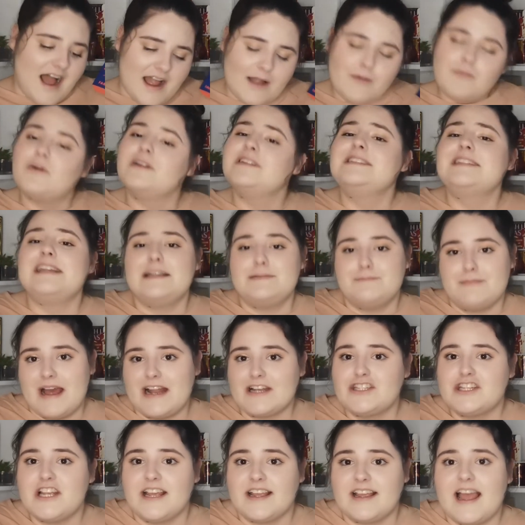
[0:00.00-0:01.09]
I wanted
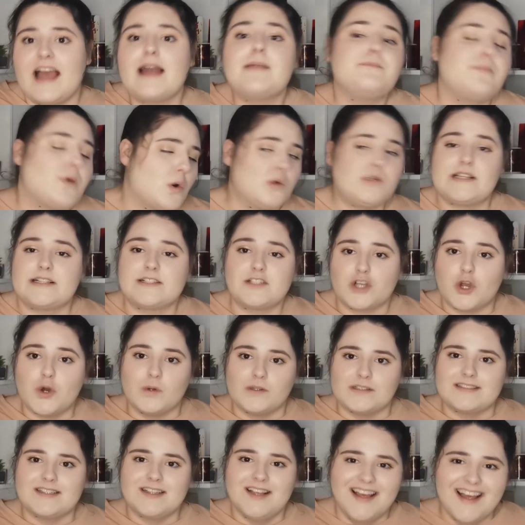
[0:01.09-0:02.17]
magic and boarding
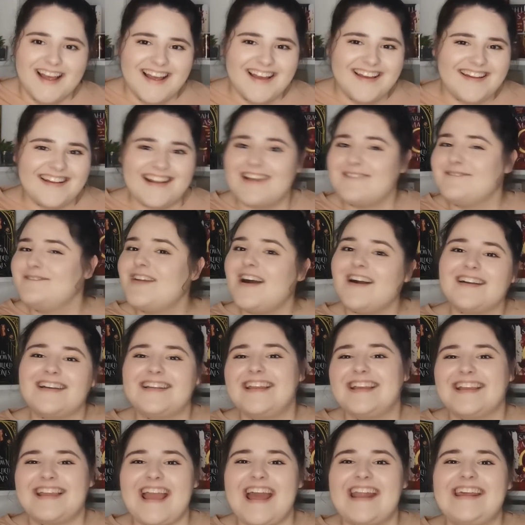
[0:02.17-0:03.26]
schools and I'm not
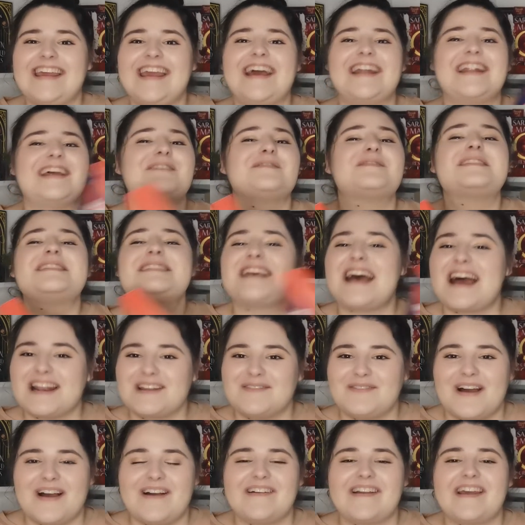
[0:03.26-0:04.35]
gonna get it and I'm sad
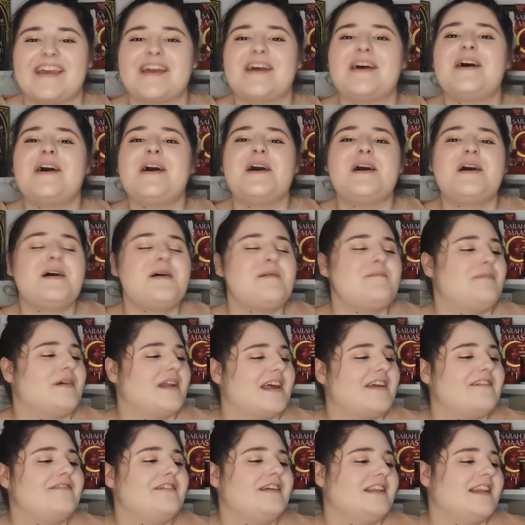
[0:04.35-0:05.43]
about it. But
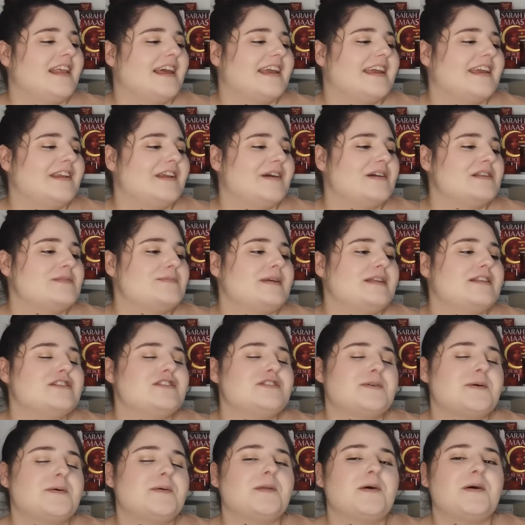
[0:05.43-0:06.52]
I feel like, you know, it's been
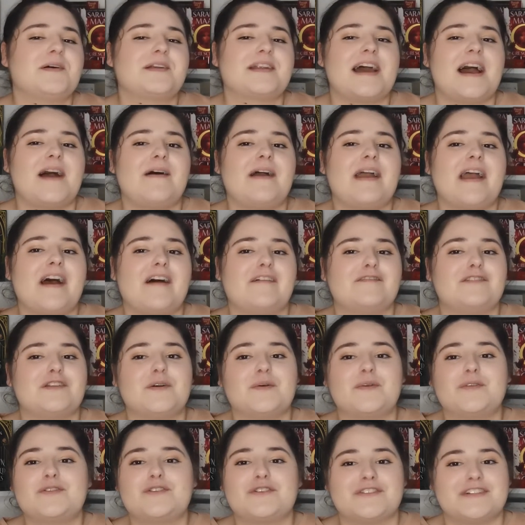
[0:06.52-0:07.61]
so long now, I have
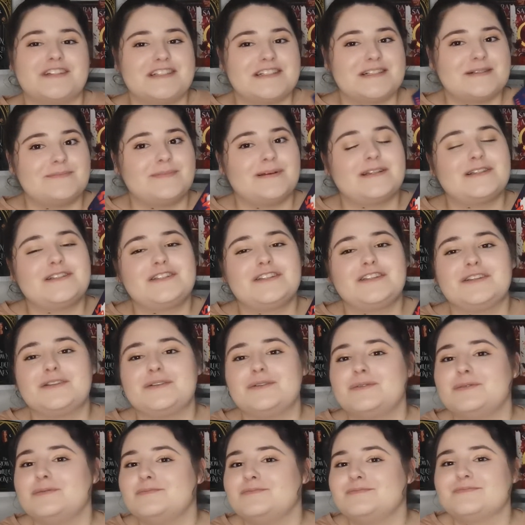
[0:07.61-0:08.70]
no choice but
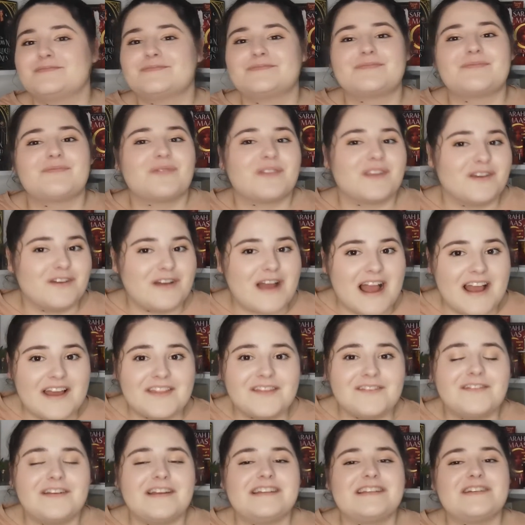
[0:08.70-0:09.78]
to
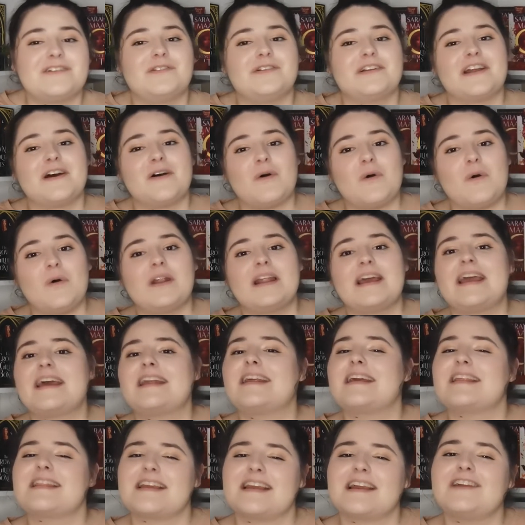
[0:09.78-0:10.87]
either read it or haul it.
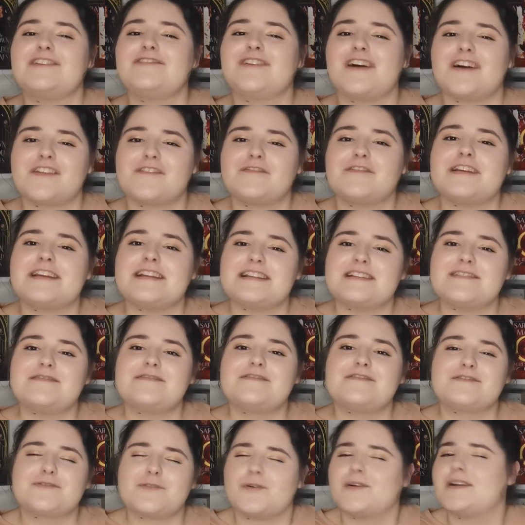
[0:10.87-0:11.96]
And I think I'd rather read it,
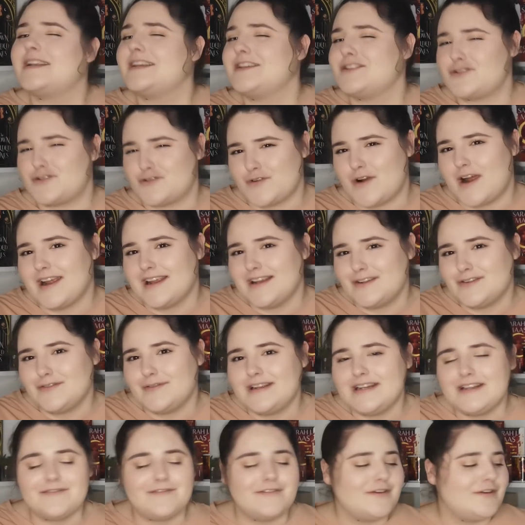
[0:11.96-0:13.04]
or at least try to
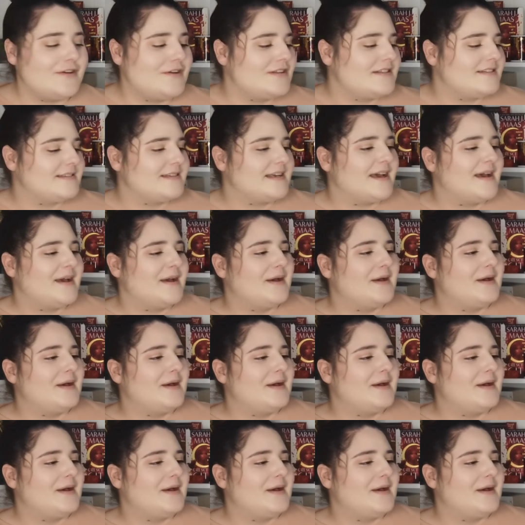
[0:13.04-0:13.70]
read it first.